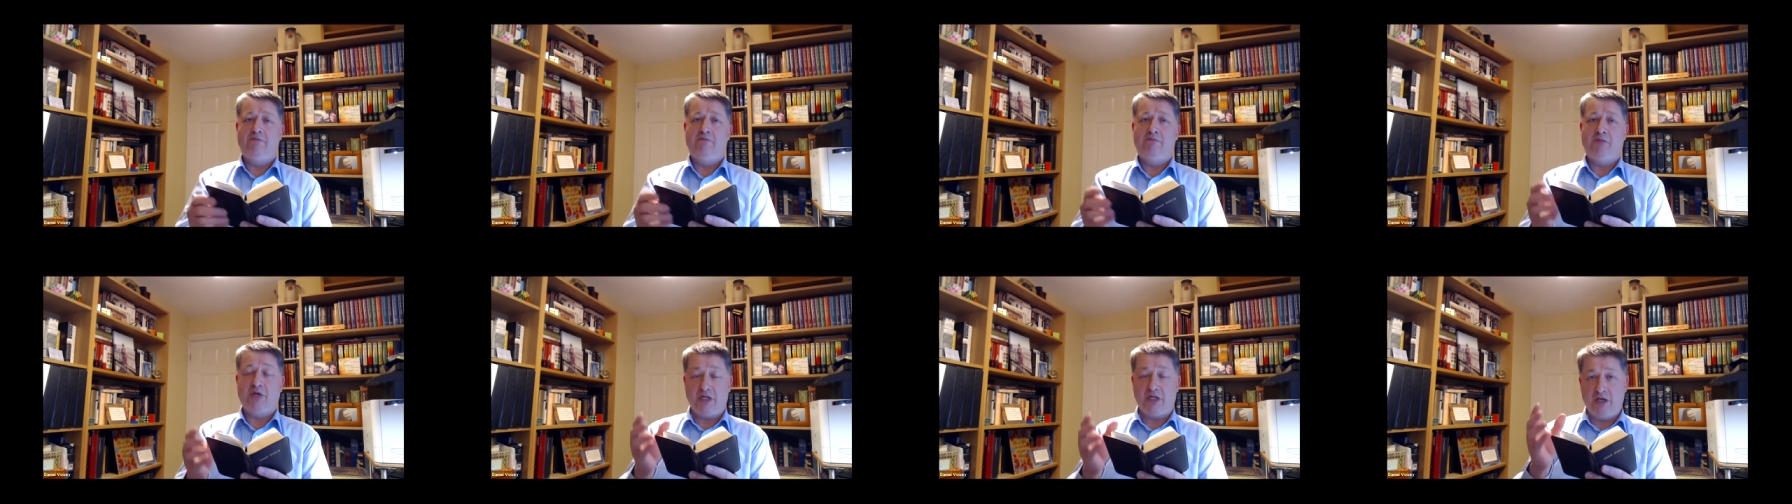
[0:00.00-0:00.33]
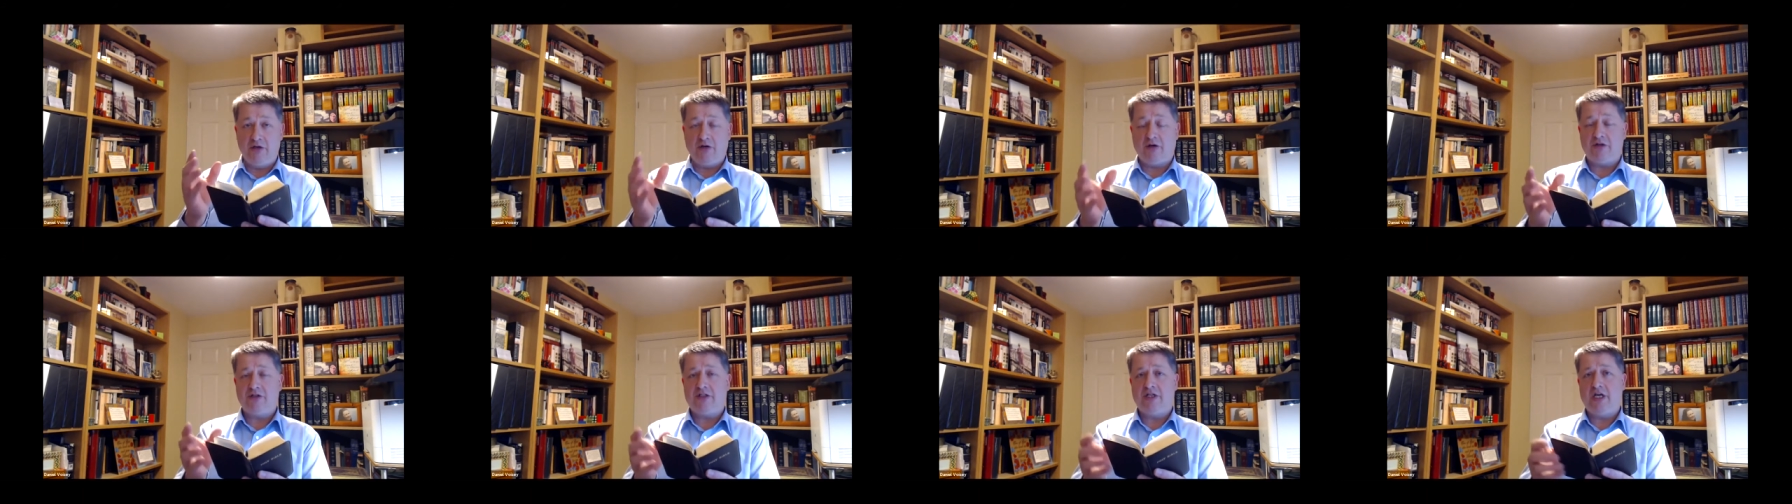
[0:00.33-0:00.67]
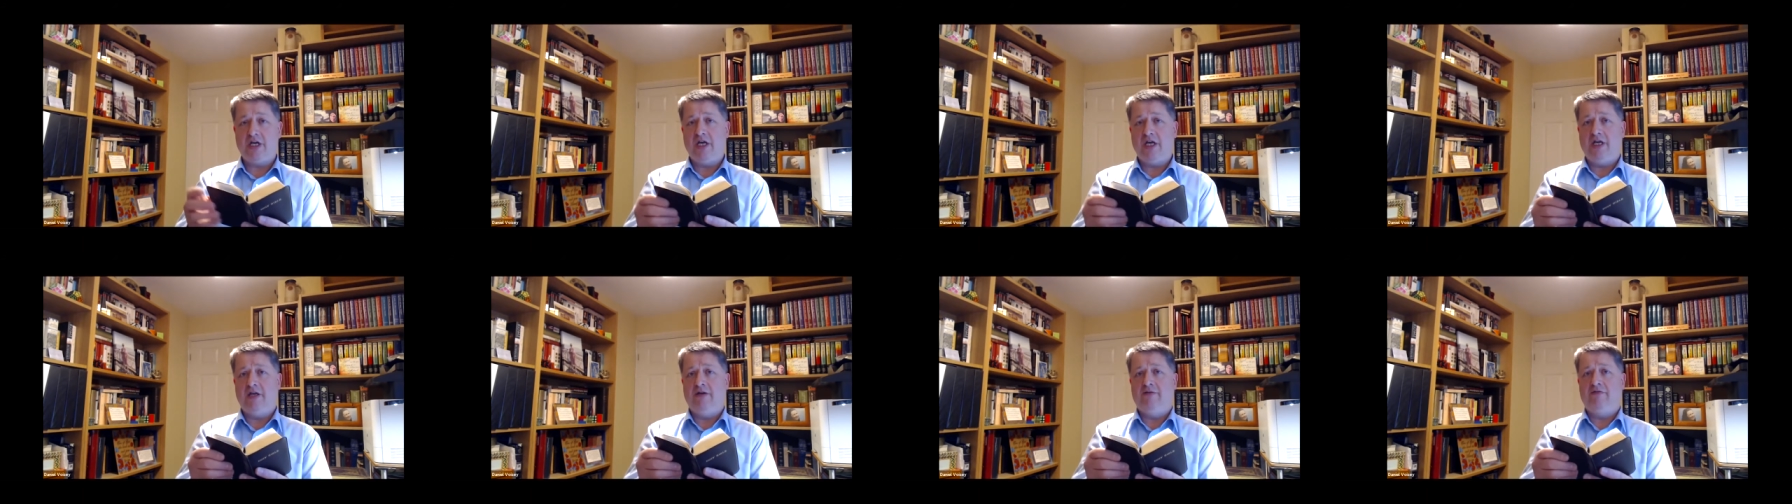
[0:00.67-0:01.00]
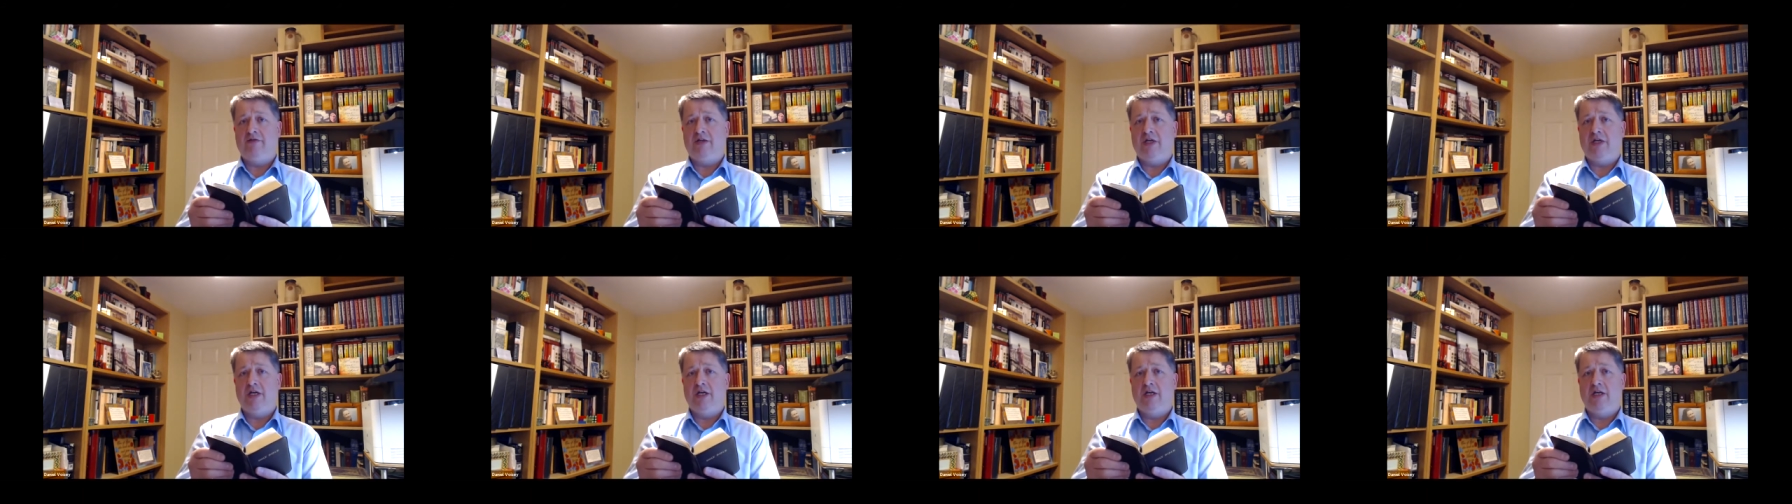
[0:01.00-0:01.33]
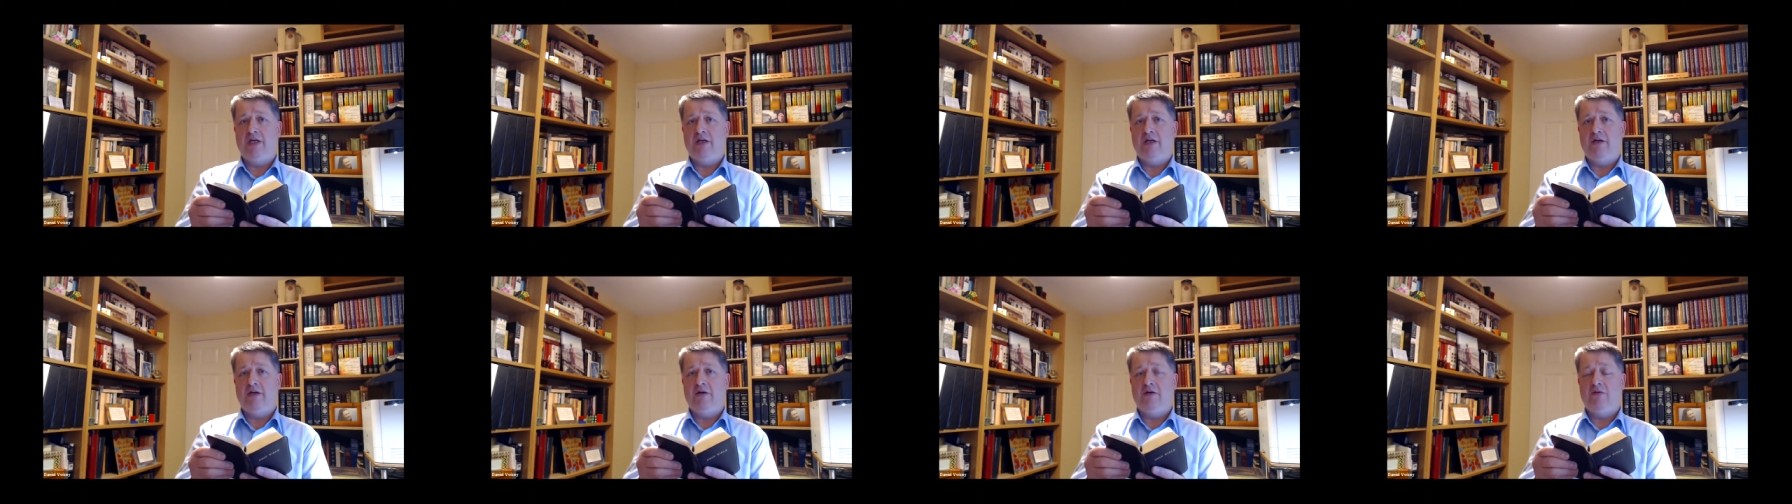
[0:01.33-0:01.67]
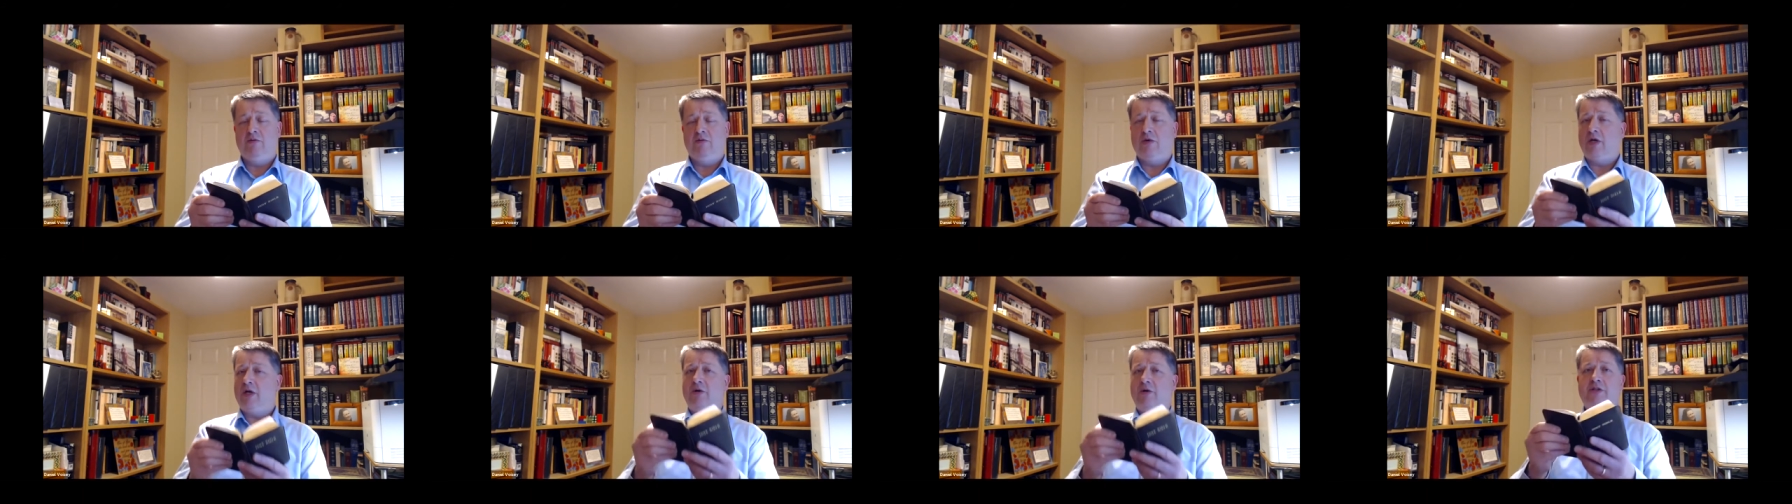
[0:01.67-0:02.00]
but you're not saved.
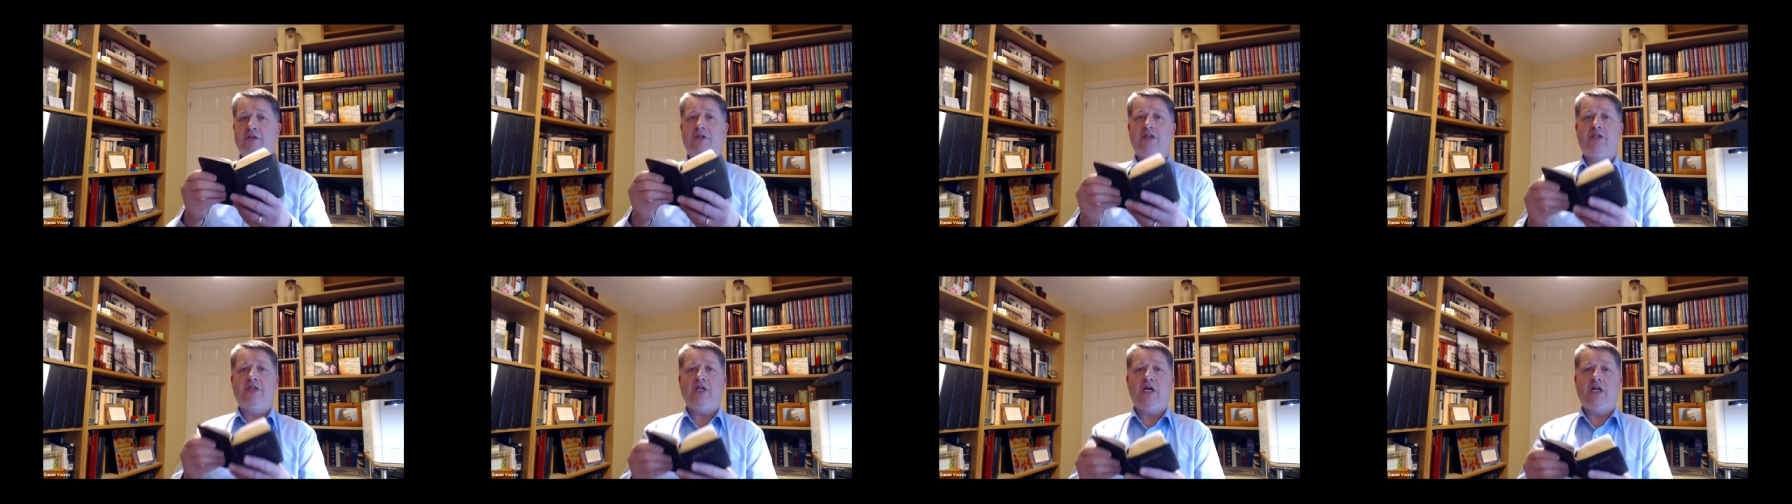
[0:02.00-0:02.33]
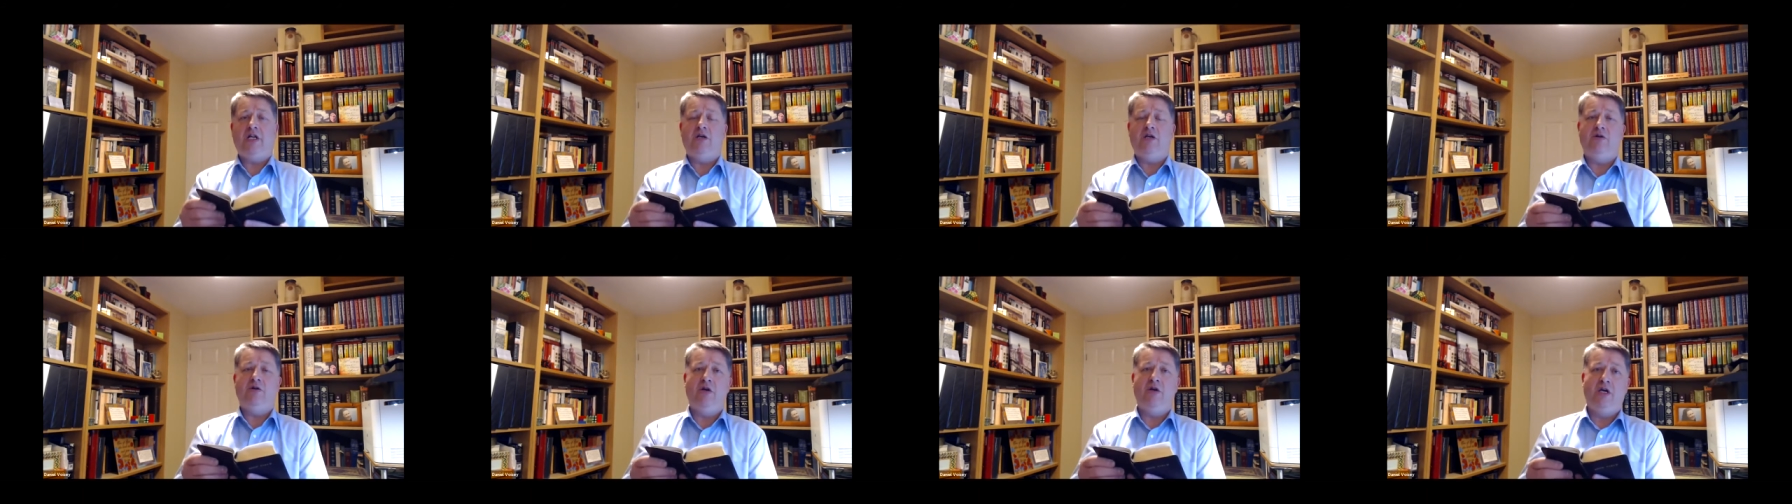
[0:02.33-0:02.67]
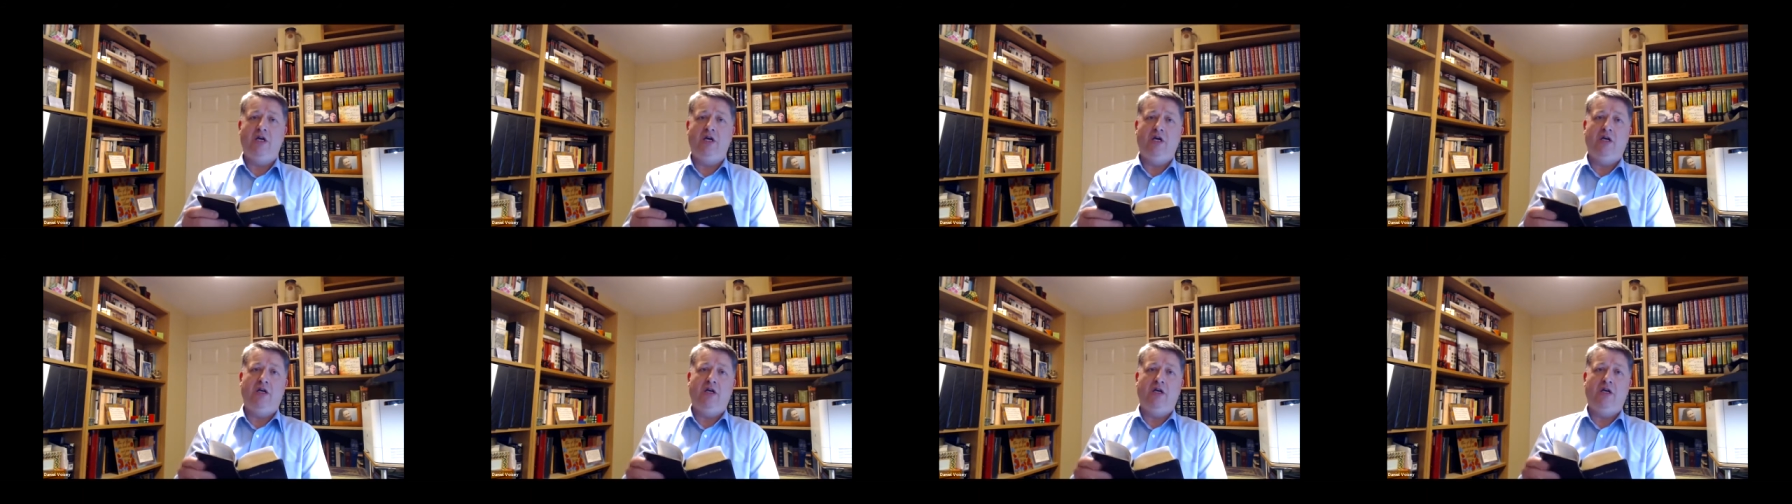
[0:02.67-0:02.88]
Well, I want to tell you,